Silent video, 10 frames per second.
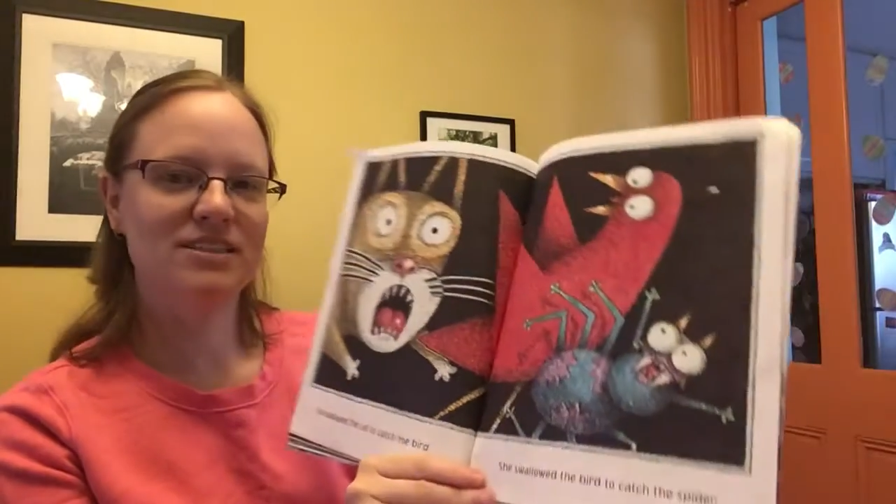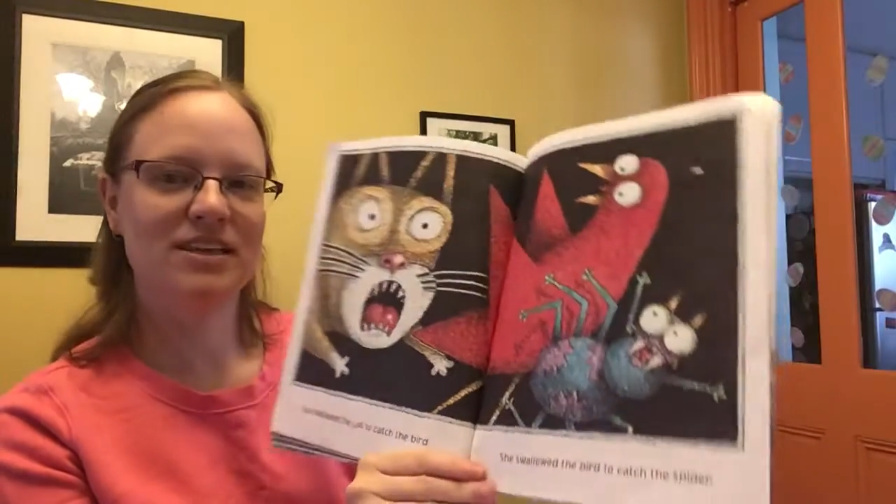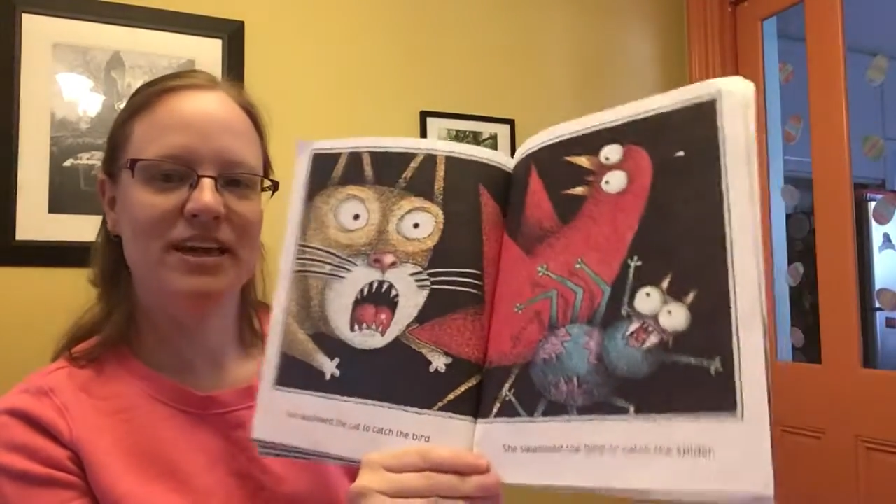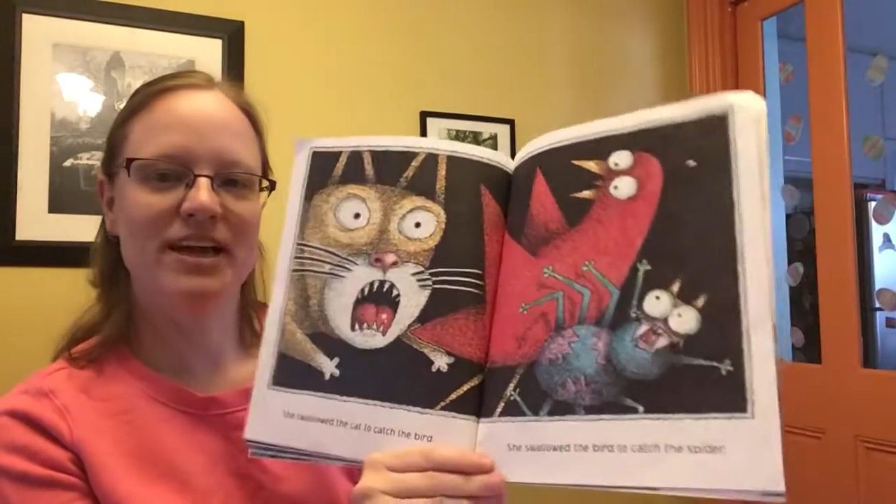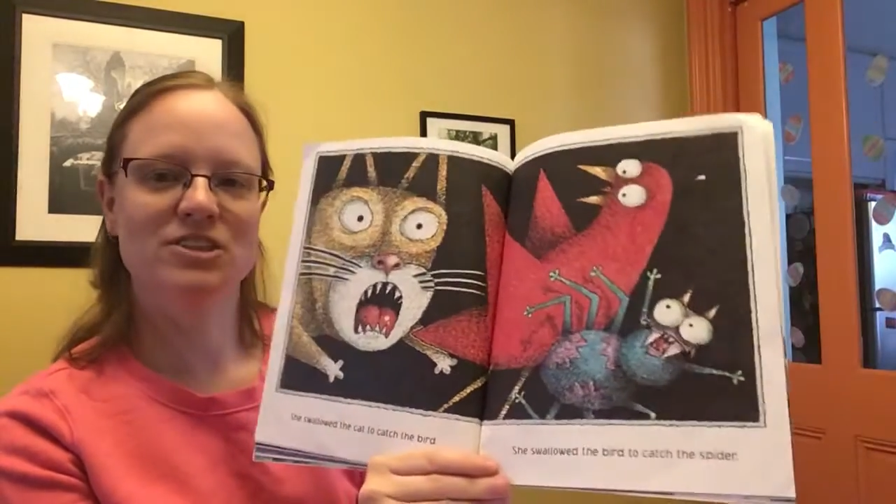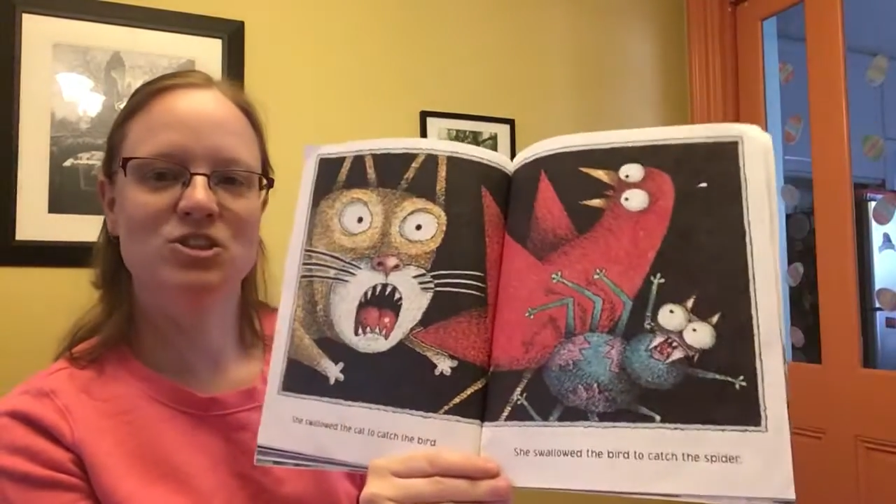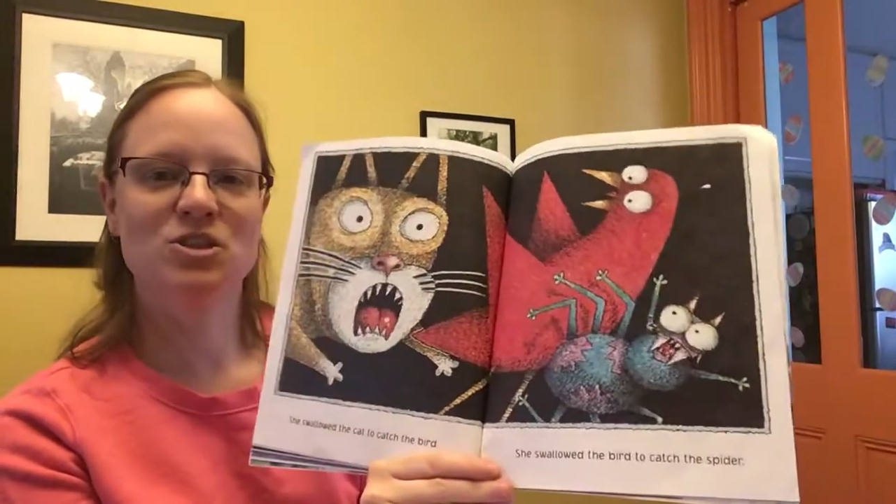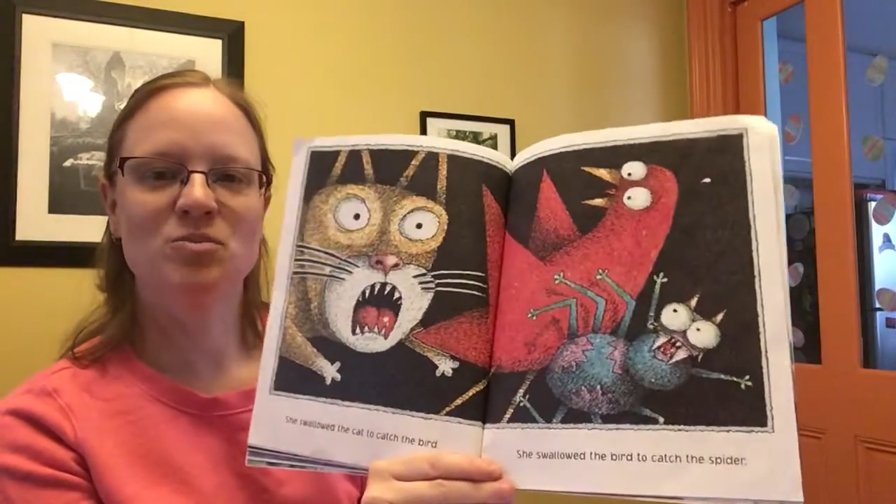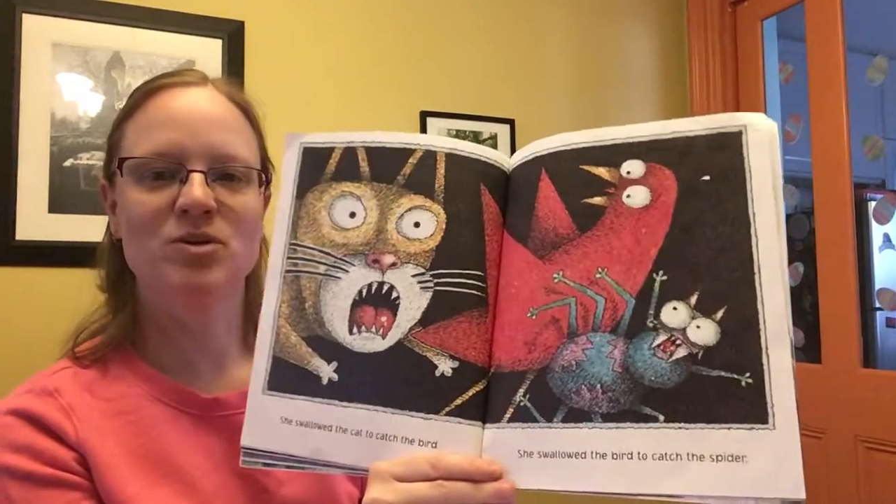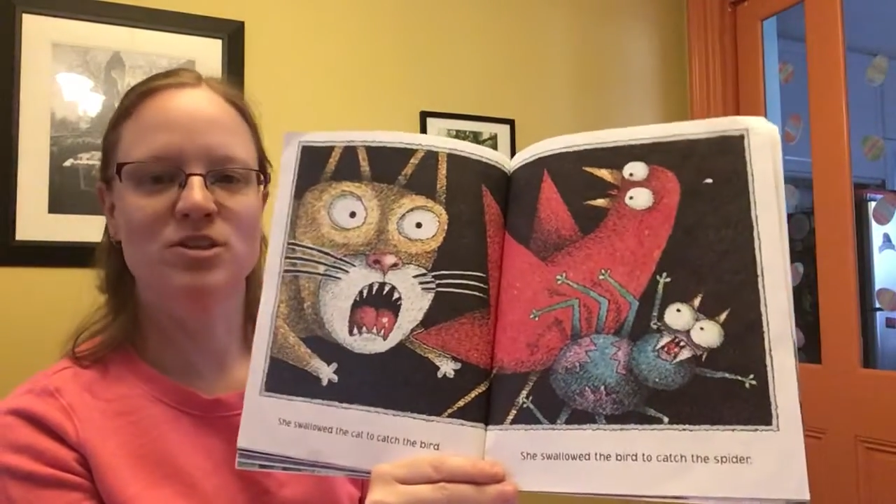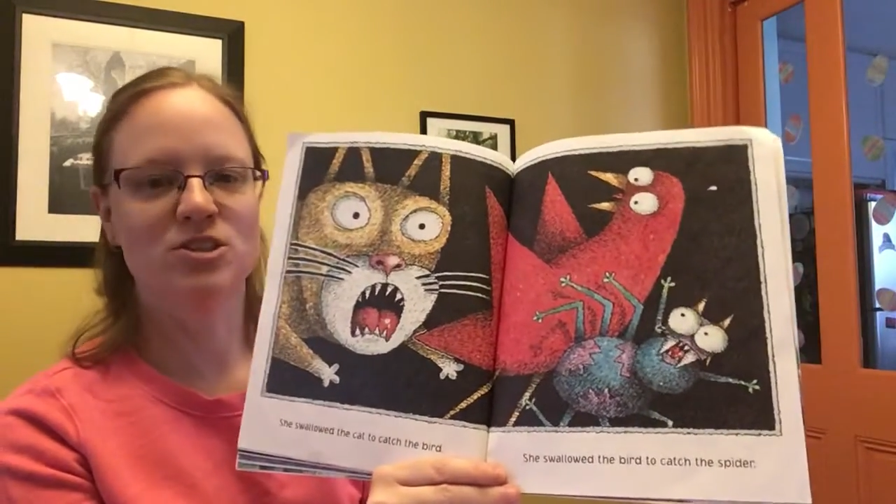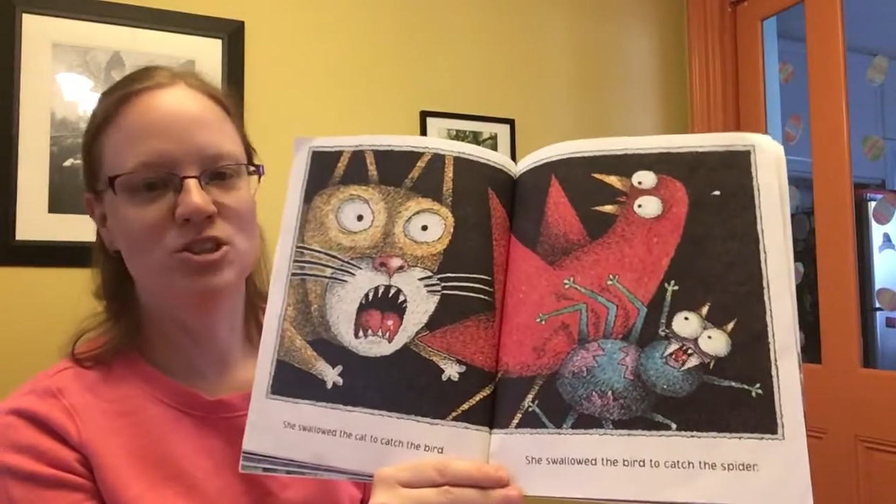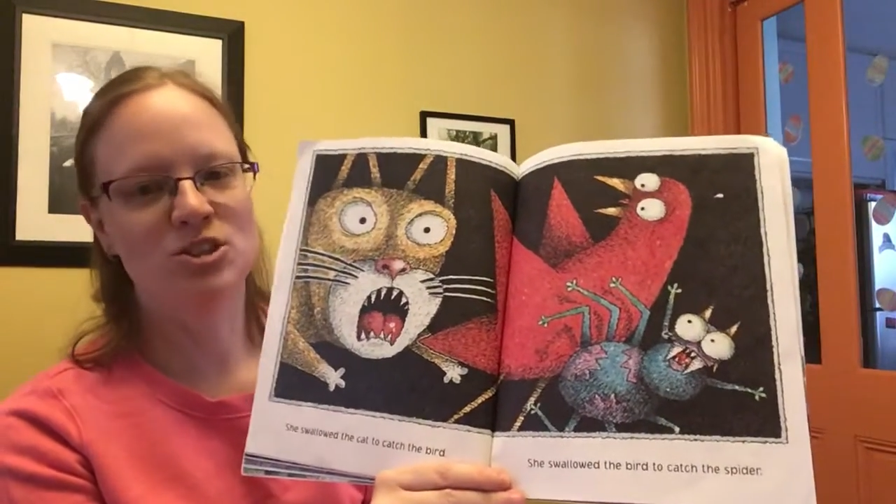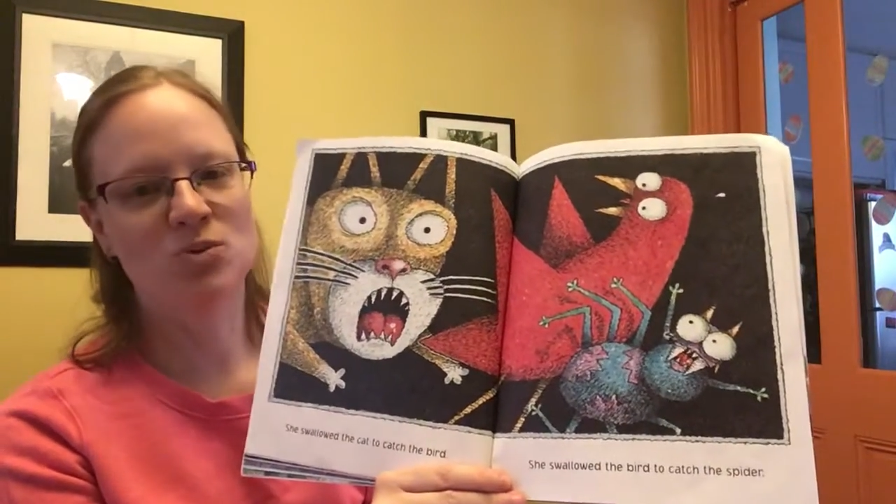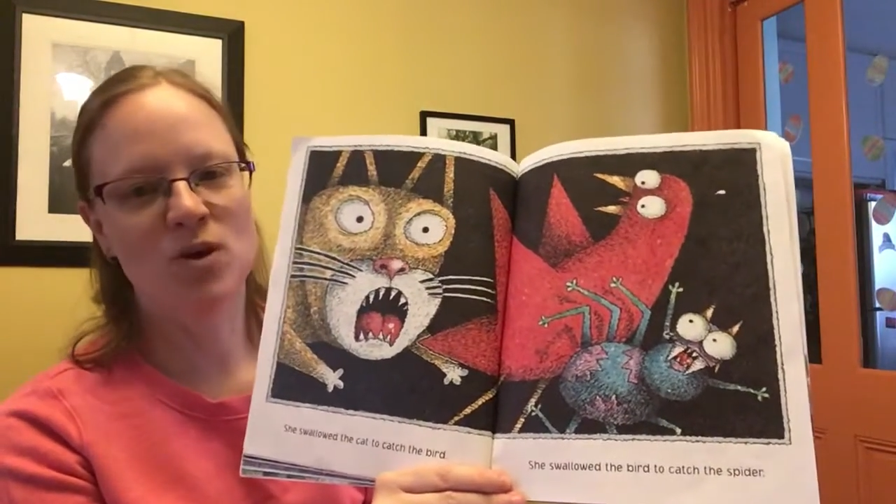to catch the bird.
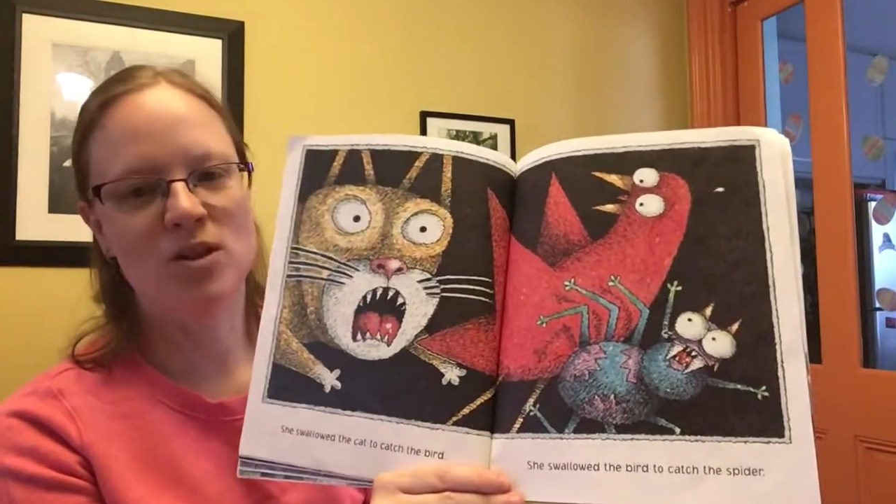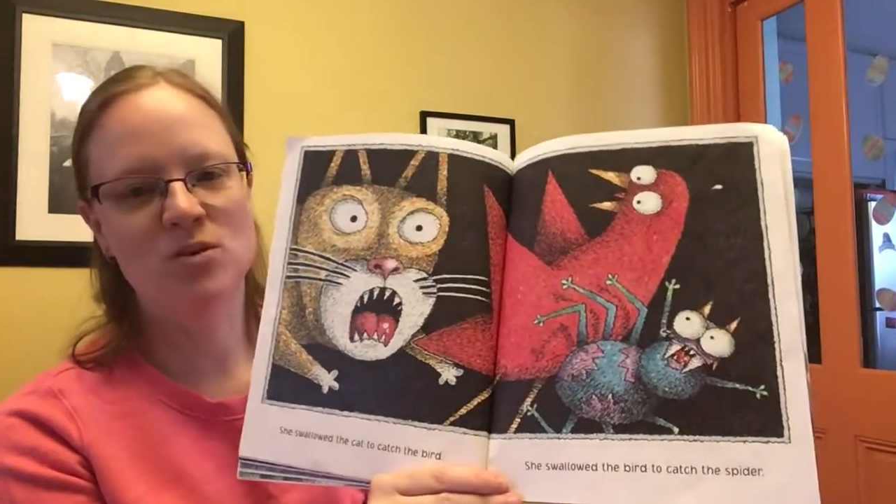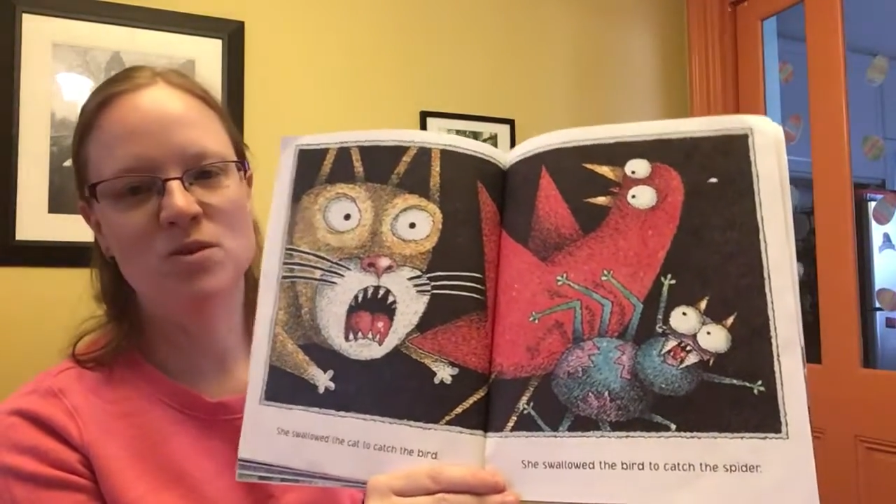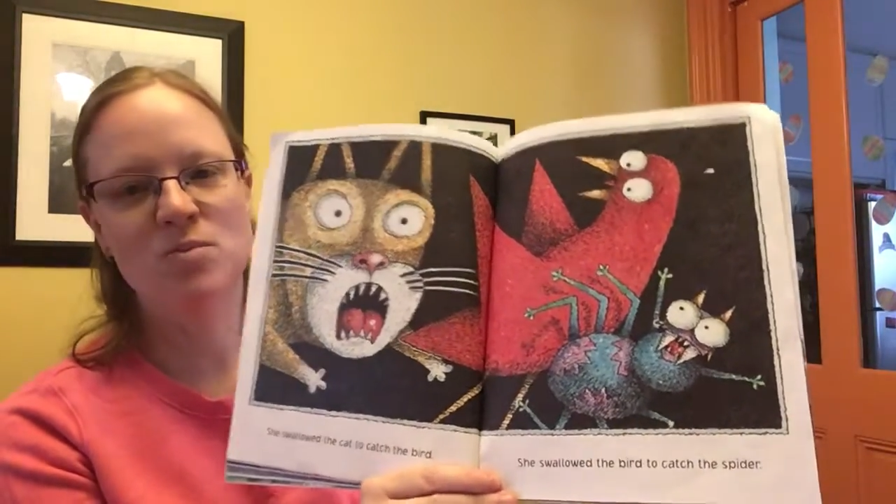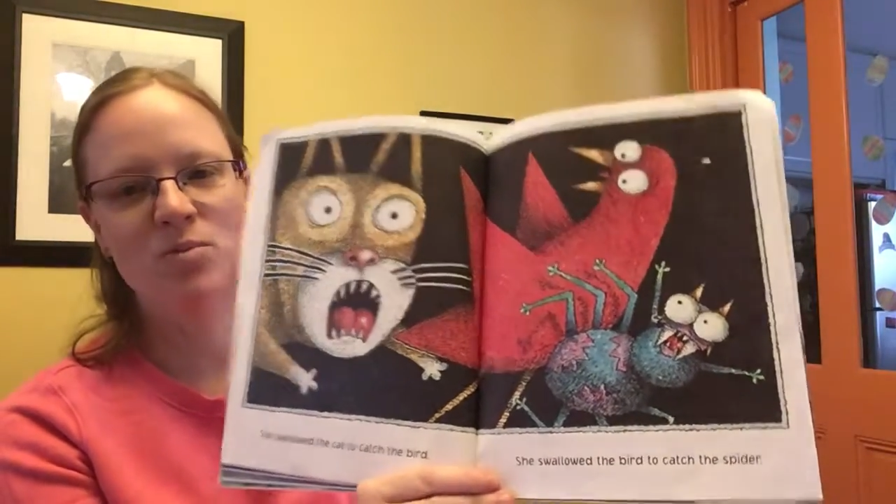She swallowed the